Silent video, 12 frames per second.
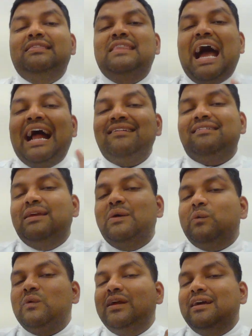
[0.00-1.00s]
That's
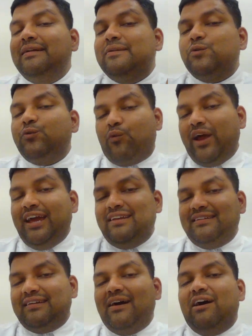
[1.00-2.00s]
the real
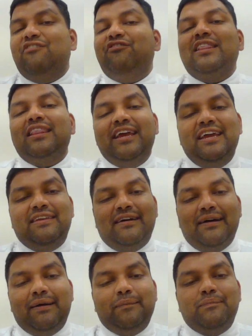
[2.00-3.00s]
trait of a
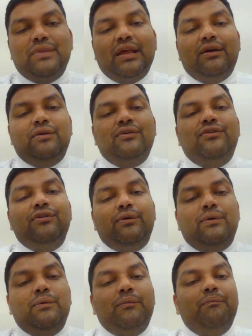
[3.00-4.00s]
leader
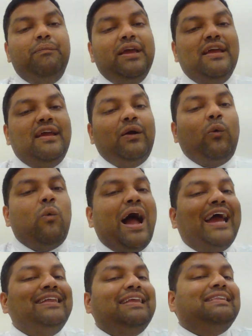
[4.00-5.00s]
to be
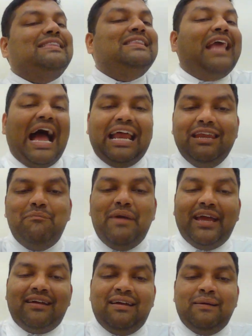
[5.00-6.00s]
quite
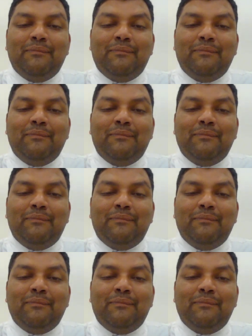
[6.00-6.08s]
dynamic